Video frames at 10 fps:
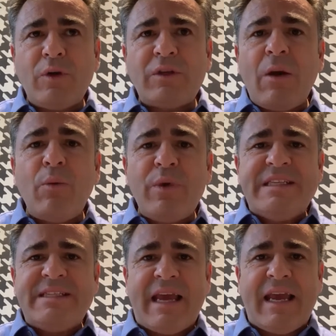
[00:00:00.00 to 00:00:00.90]
can we
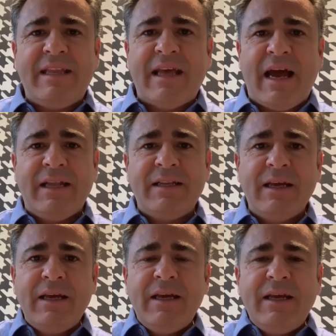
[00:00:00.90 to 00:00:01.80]
say that
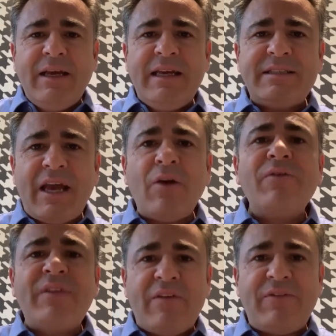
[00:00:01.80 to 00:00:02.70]
is kind of
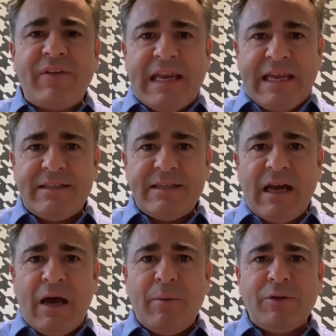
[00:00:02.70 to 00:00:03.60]
definite
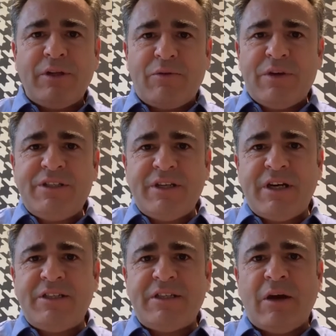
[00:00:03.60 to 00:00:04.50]
about the
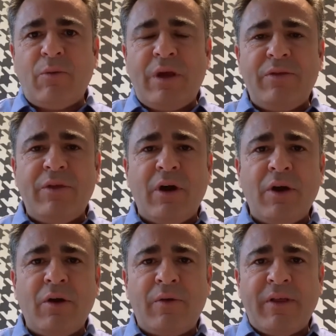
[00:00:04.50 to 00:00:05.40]
research that we've done
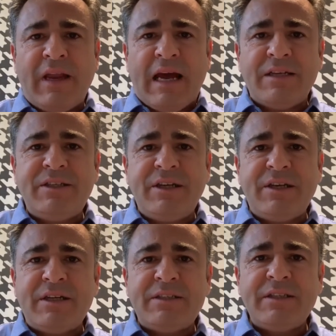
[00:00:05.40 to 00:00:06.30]
over the last
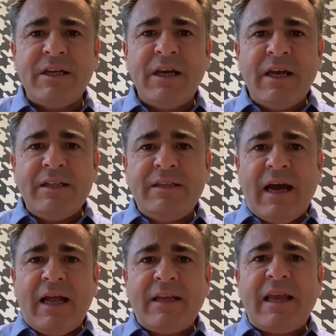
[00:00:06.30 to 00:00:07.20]
years
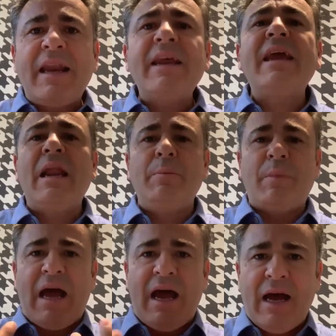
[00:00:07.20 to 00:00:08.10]
that can help
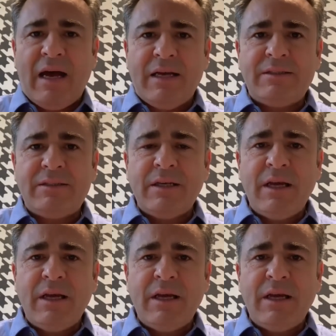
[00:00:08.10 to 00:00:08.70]
us